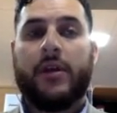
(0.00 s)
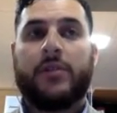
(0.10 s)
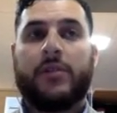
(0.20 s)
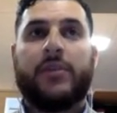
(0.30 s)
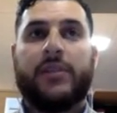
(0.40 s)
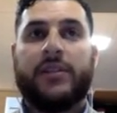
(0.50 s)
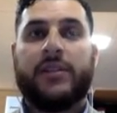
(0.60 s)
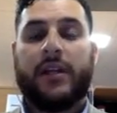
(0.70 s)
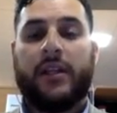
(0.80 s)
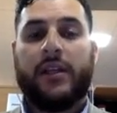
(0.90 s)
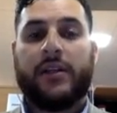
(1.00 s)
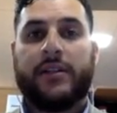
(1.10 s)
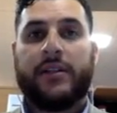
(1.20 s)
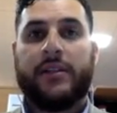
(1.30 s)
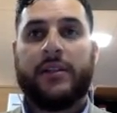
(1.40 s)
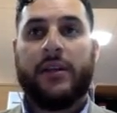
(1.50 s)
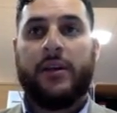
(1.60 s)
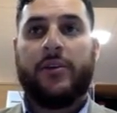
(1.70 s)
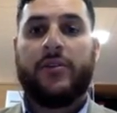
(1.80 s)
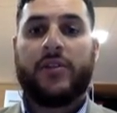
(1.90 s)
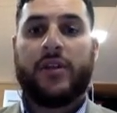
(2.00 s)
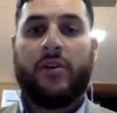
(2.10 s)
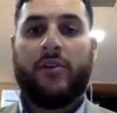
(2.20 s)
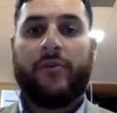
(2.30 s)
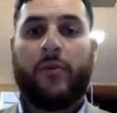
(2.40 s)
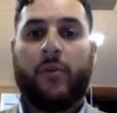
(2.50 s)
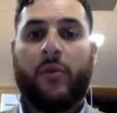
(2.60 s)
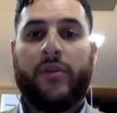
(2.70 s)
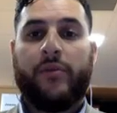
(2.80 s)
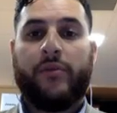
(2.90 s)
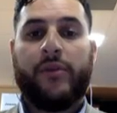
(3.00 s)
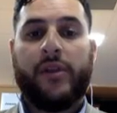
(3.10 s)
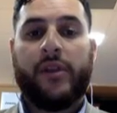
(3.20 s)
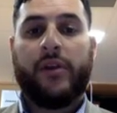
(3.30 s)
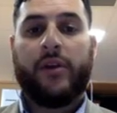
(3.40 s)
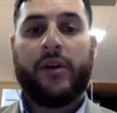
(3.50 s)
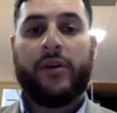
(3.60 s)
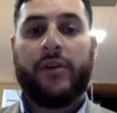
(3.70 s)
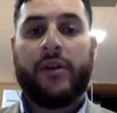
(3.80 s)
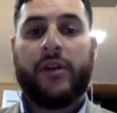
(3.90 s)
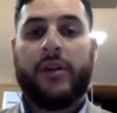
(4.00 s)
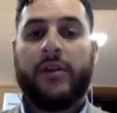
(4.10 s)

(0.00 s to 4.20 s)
So what this is telling us is, you start off with a really high grit,